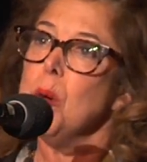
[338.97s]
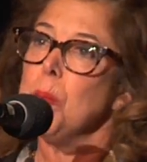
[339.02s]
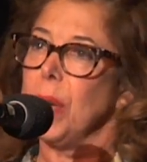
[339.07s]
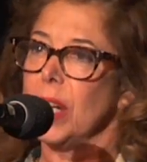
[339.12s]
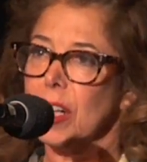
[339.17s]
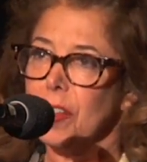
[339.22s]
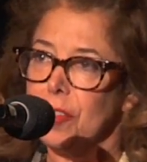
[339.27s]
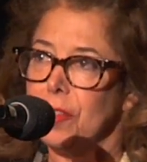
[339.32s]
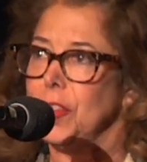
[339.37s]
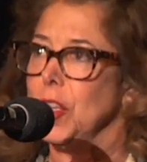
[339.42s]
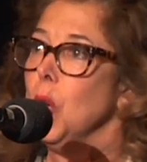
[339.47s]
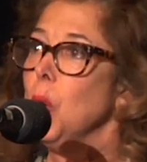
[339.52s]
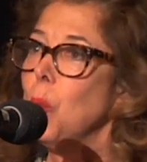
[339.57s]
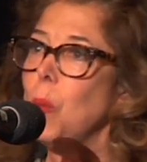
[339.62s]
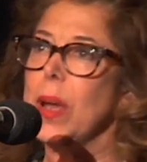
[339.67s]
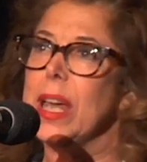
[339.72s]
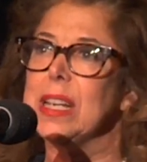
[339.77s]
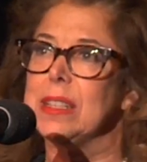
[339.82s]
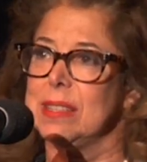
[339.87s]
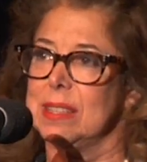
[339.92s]
But a few
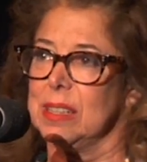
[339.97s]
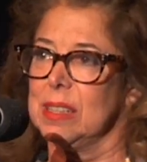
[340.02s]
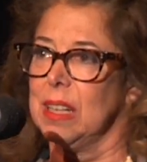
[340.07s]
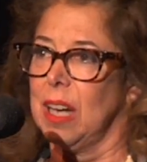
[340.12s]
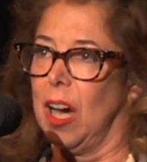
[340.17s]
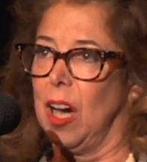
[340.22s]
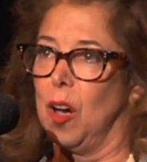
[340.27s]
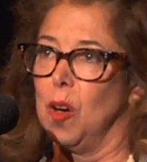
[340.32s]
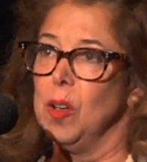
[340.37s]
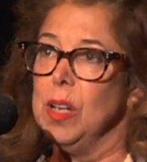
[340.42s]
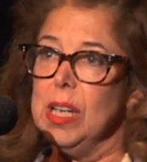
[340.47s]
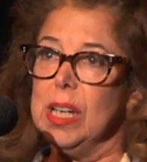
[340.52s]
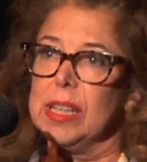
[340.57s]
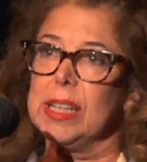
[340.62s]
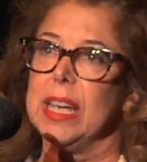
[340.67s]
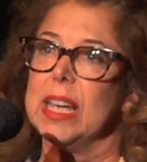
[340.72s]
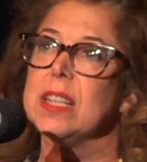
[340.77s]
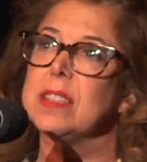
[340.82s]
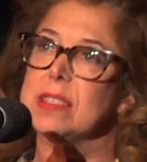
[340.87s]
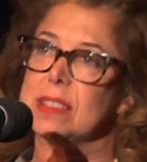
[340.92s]
weeks ago,
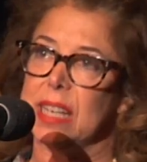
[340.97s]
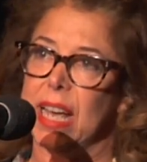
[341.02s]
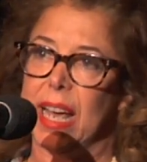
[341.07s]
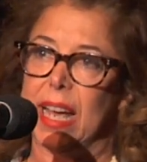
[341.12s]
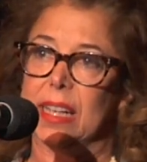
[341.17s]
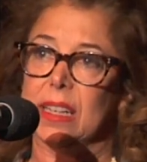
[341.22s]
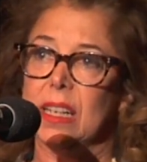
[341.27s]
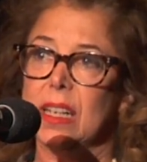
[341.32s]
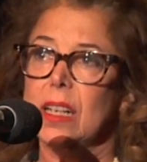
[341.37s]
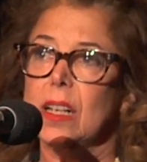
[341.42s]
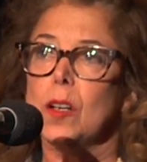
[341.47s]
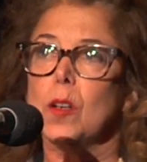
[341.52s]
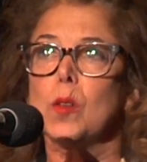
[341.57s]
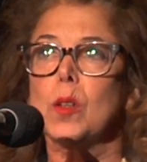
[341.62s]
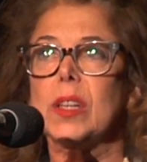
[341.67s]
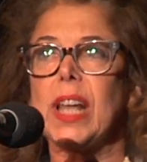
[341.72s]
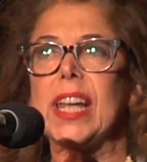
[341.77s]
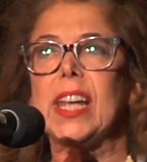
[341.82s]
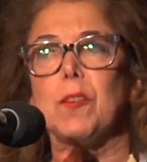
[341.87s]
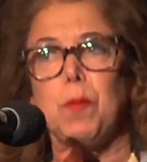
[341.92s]
Keith said,
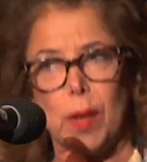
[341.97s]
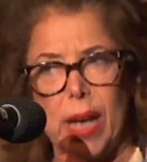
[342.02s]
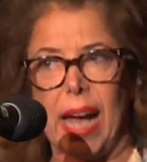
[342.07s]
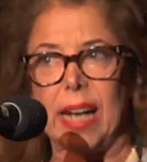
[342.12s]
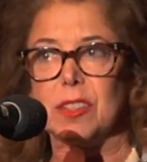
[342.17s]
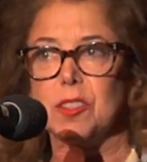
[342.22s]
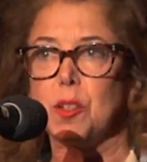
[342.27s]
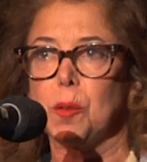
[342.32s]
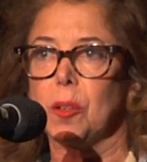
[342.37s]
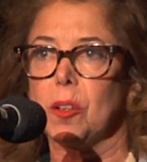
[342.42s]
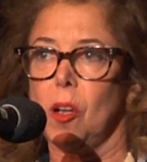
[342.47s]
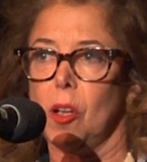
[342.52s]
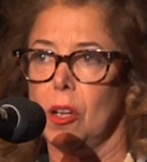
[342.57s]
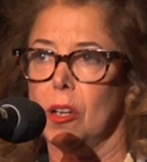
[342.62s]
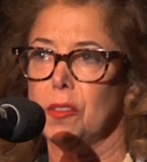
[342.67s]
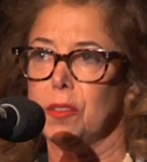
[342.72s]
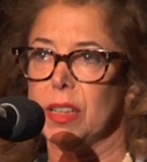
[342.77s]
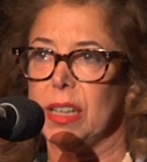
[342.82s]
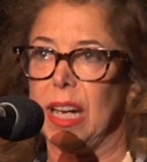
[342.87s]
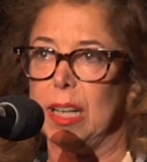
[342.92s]
like, if we had to do it all
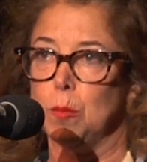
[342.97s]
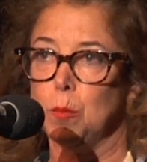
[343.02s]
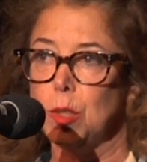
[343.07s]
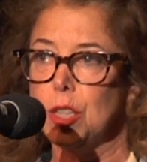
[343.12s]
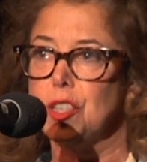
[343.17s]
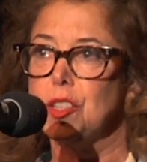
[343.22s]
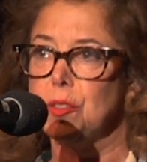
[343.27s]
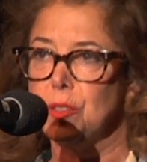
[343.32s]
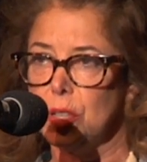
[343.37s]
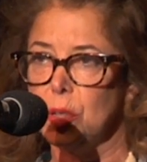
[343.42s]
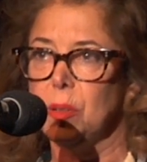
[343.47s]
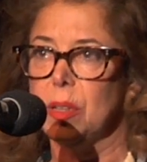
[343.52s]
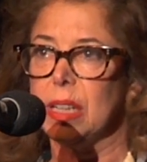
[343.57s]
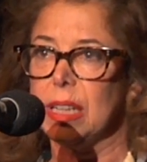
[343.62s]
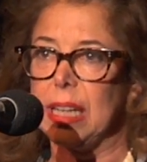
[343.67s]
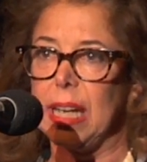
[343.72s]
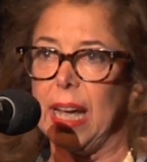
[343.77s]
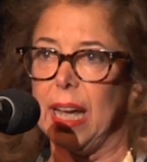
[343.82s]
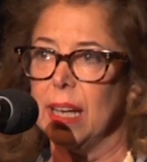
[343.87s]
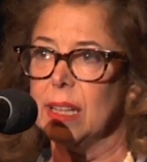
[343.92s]
over again, would you do it
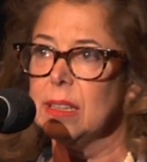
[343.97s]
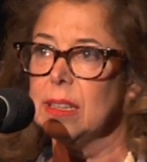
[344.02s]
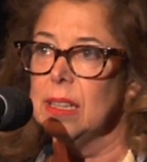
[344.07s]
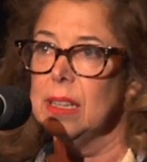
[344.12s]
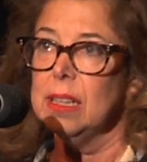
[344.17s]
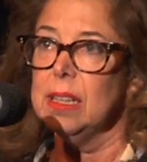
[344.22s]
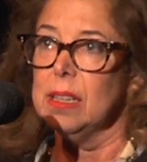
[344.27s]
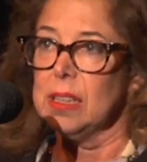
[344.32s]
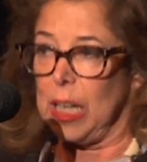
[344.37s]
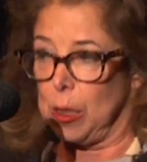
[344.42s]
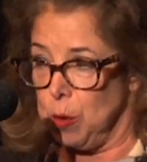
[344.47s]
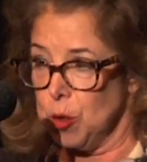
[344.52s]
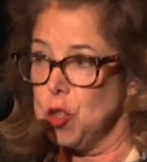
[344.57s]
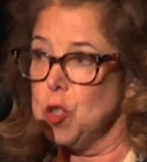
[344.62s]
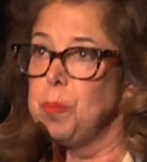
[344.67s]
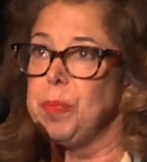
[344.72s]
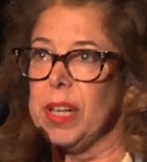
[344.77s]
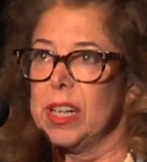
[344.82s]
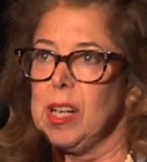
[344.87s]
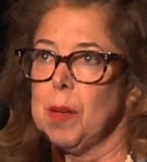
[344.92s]
again? Like, would
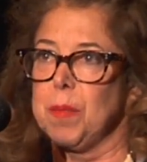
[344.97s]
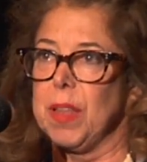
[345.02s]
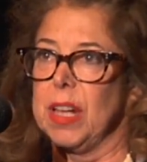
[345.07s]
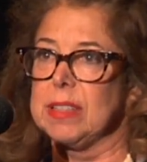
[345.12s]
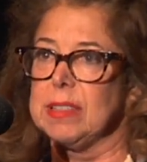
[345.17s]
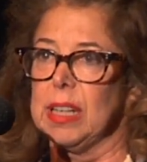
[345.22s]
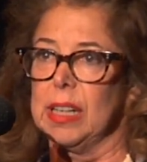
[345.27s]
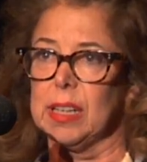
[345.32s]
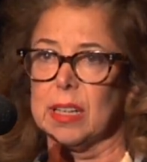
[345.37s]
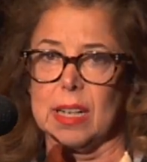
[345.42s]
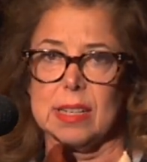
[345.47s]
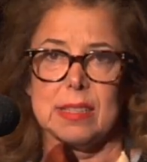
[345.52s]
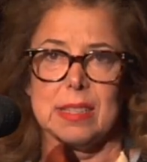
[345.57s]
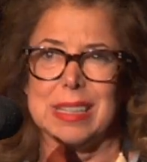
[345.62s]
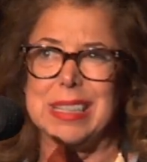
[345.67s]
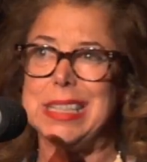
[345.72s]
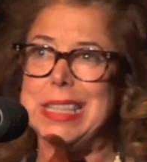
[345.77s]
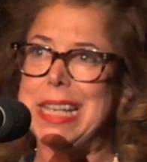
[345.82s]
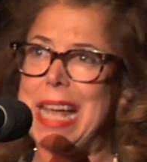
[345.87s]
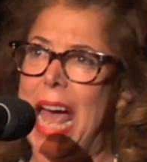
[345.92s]
you pick up that ticket? I
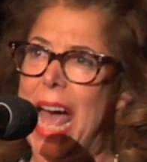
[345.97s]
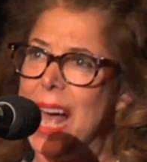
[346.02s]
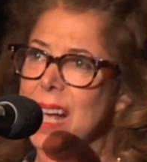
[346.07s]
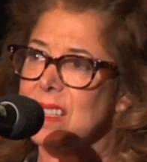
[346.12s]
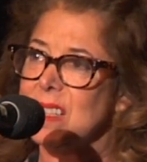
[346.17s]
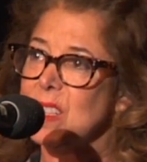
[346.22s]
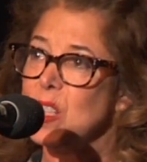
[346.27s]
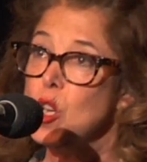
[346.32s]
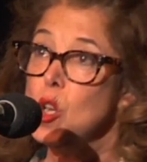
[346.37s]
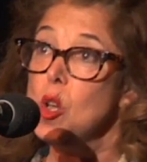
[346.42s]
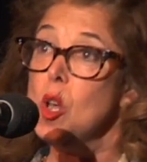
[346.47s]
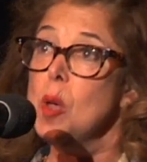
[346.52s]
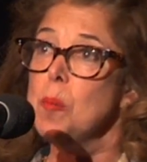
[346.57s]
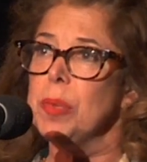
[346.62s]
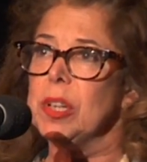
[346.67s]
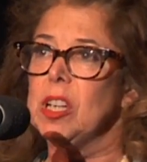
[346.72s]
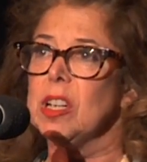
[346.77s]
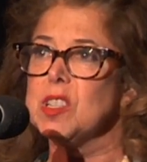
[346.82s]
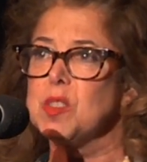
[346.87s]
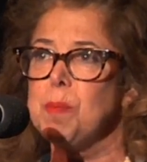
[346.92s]
said, yes,
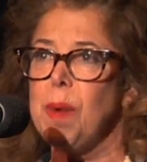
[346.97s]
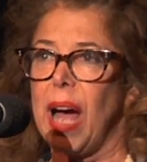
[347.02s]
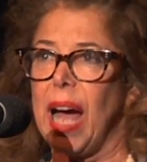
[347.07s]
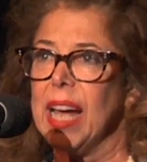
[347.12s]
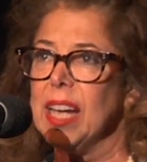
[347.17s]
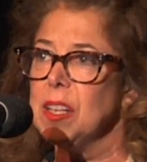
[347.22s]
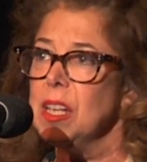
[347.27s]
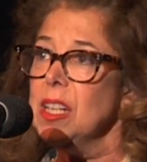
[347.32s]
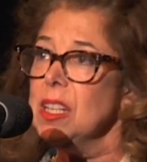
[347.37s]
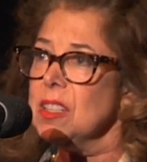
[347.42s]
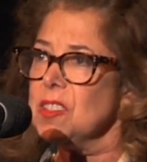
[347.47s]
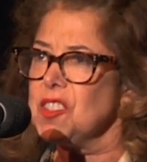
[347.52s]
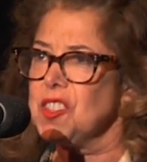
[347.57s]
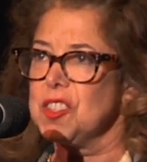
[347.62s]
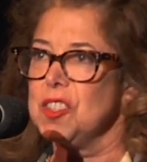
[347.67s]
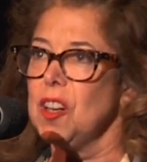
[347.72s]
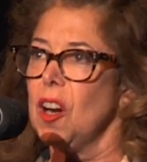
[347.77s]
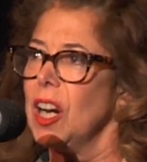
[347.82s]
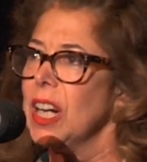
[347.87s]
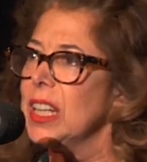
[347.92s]
because my
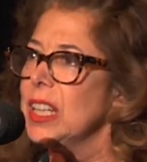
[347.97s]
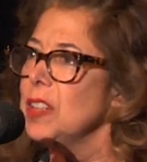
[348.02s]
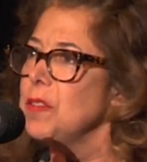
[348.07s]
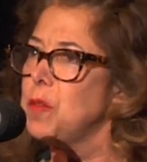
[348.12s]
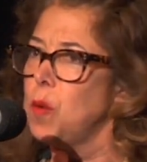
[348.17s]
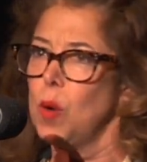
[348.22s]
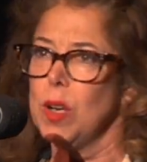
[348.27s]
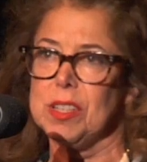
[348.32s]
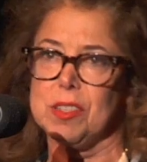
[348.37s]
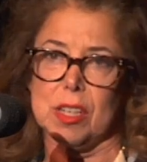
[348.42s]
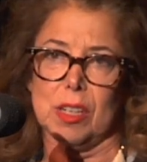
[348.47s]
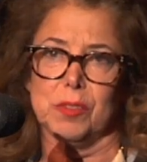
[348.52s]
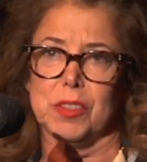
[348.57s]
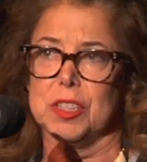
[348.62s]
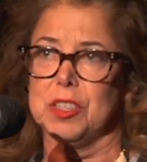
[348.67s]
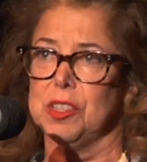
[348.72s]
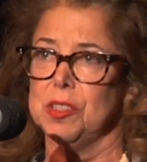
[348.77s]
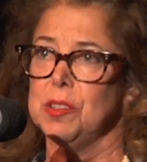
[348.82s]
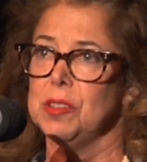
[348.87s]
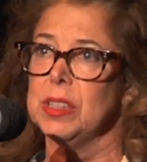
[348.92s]
snarky voiceover
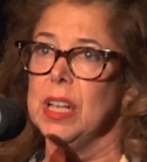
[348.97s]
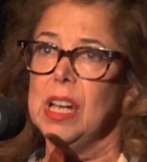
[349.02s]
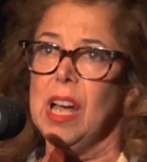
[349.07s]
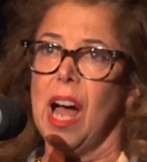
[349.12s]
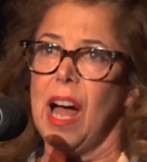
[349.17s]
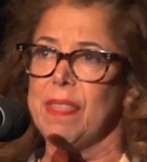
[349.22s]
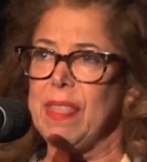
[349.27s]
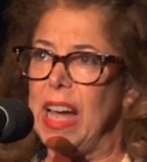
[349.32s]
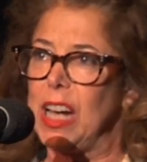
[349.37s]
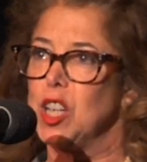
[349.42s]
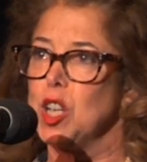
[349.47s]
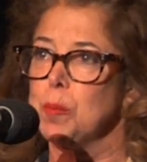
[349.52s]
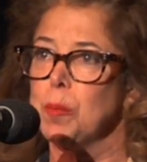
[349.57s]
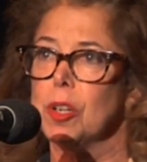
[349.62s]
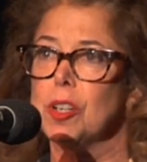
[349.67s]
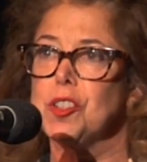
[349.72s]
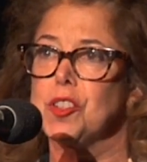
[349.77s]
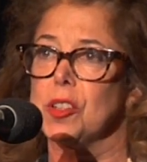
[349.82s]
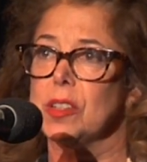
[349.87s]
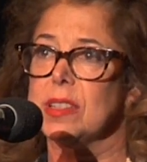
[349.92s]
dude on that
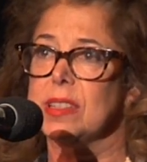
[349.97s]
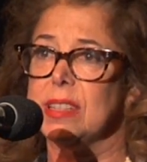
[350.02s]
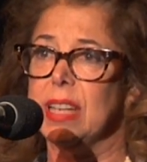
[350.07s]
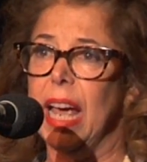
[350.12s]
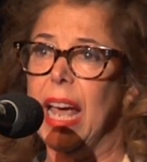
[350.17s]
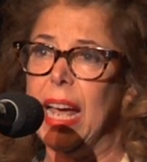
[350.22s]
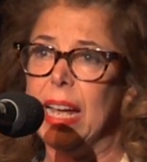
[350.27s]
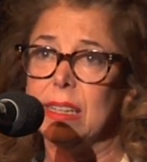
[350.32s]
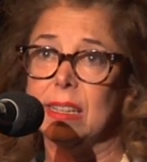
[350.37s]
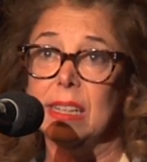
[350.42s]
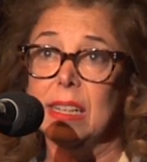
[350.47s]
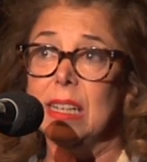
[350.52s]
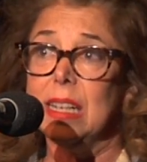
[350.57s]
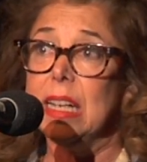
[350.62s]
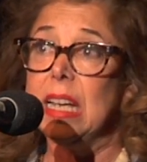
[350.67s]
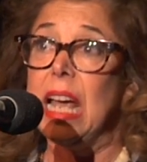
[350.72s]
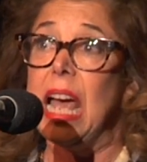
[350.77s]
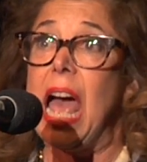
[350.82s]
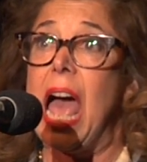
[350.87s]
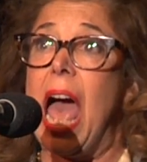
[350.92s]
commercial said,
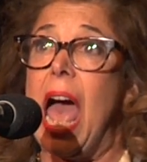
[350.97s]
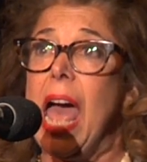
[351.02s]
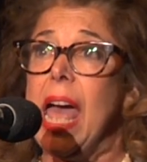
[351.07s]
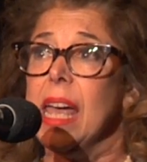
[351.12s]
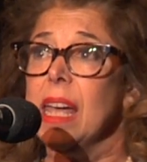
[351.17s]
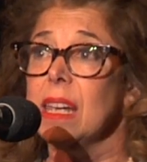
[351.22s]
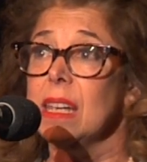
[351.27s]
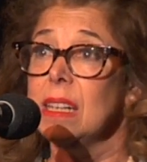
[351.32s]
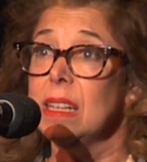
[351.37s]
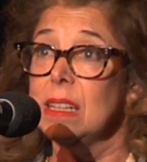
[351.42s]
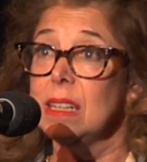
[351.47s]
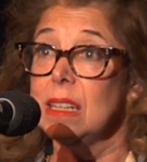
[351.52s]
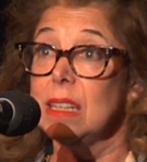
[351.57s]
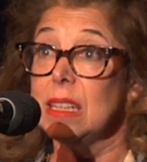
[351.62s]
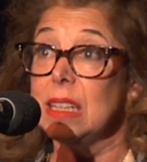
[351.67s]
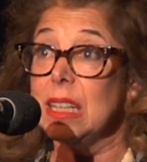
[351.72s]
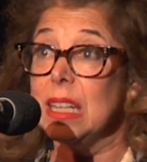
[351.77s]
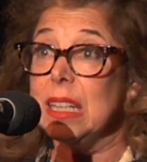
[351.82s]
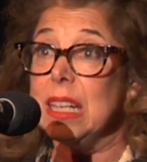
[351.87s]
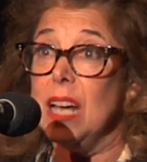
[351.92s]
hey,
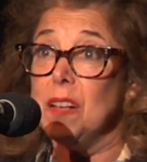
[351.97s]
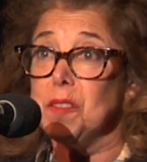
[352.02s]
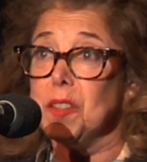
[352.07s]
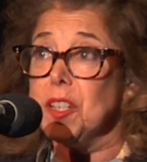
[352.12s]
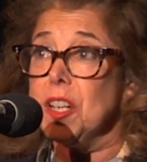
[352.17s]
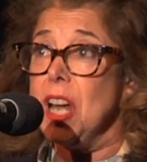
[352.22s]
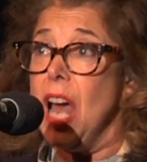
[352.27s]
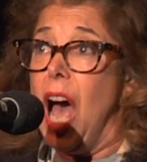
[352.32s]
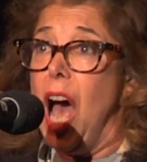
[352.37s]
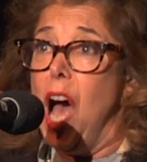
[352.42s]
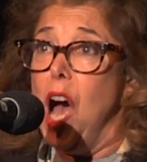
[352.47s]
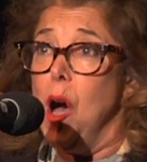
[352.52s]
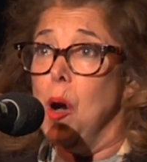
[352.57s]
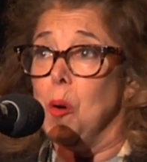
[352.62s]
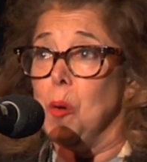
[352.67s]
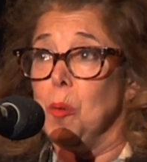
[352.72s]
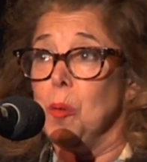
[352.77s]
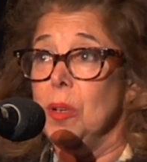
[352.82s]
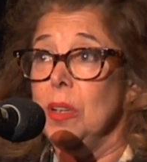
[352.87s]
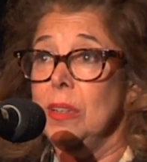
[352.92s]
you never
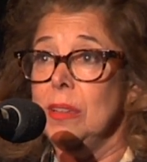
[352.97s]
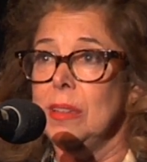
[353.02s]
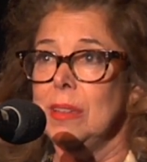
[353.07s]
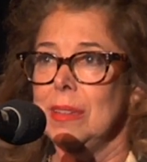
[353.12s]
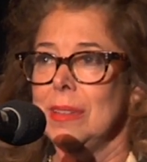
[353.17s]
know.